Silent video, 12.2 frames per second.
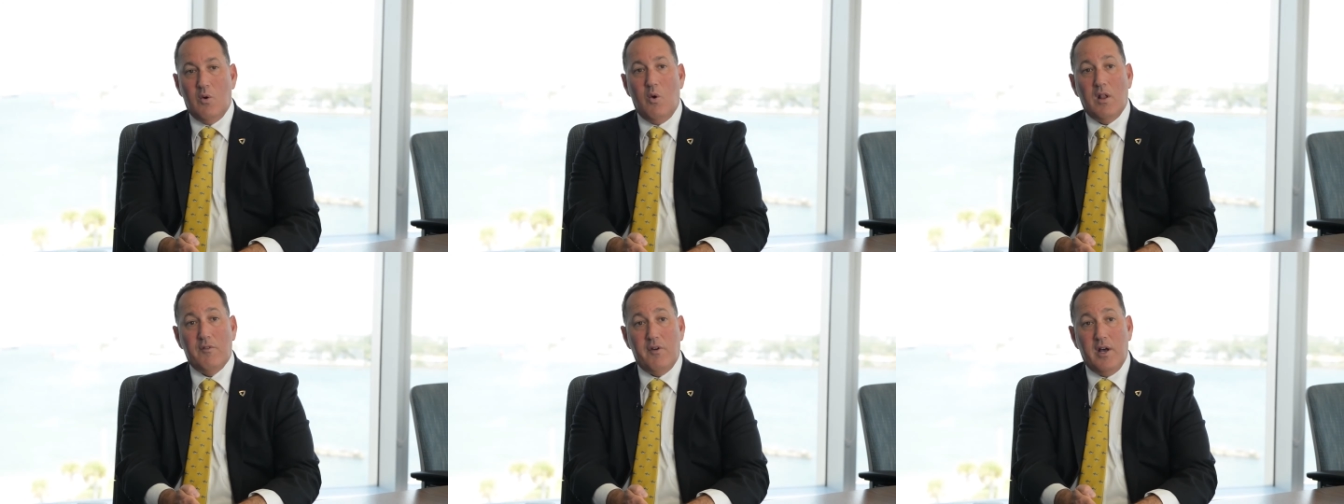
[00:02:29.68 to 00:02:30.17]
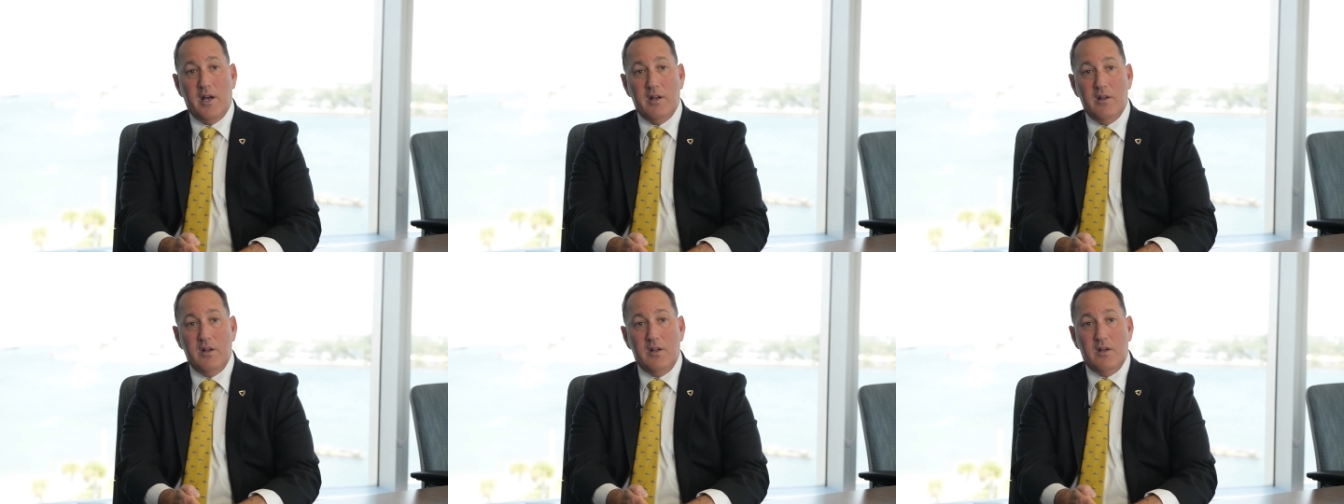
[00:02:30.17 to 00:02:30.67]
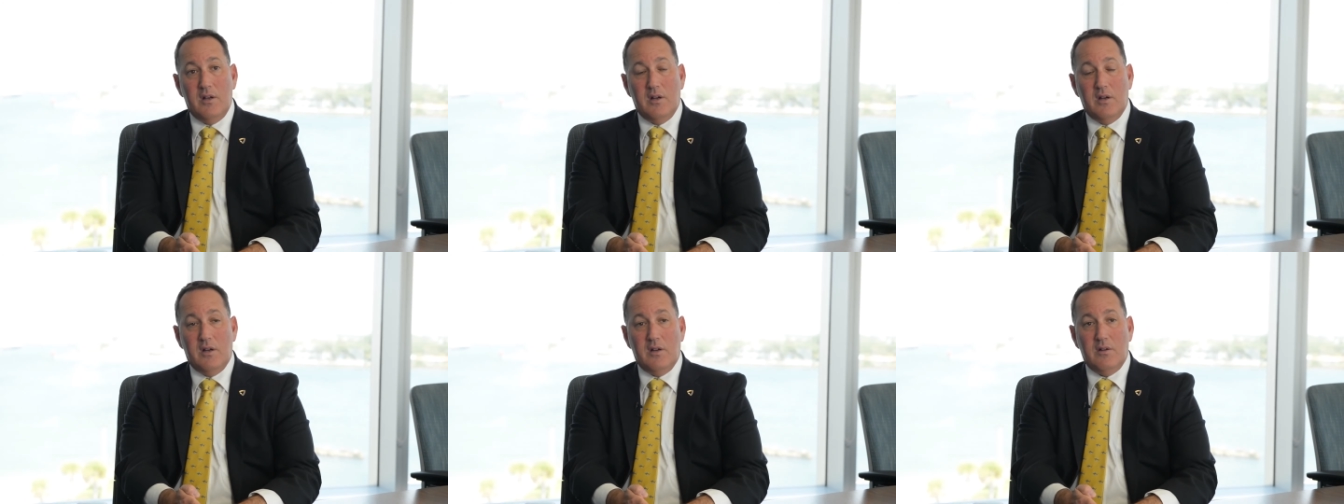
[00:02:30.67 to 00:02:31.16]
qualified
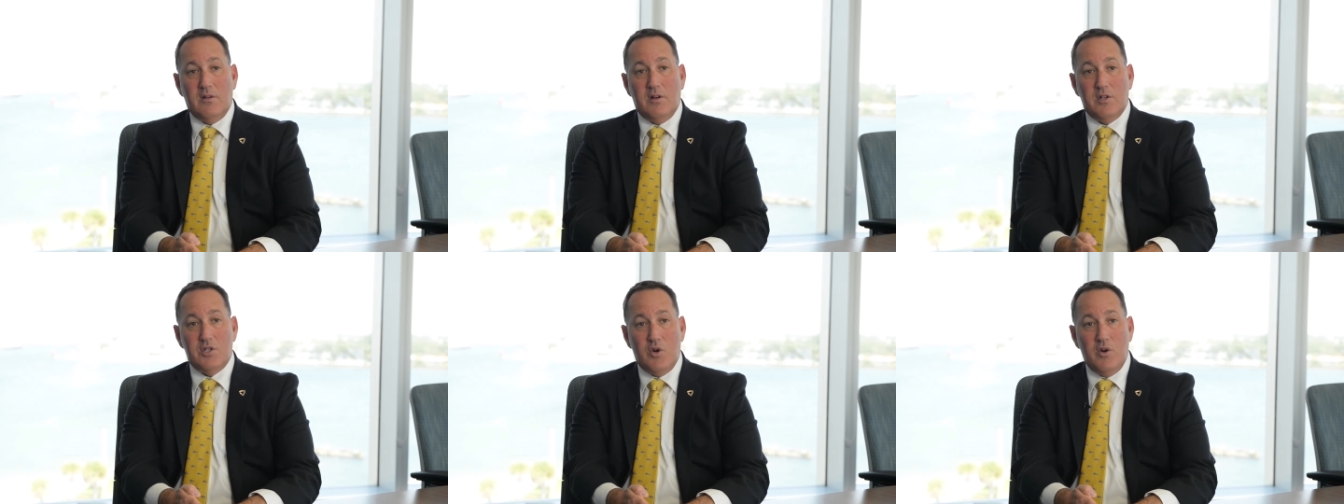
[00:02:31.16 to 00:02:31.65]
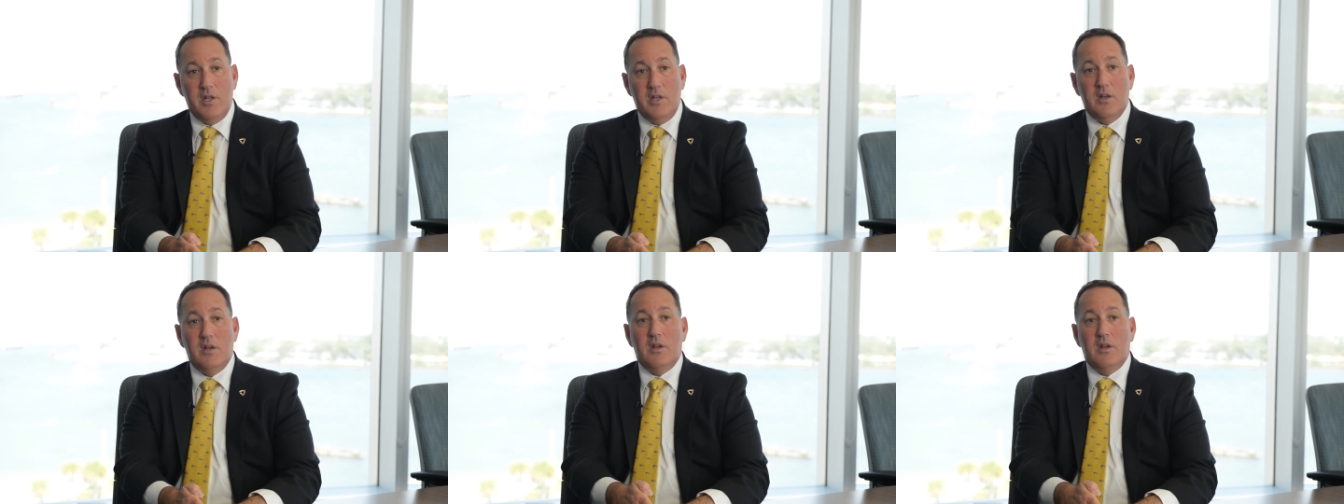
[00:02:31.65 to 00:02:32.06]
attorney,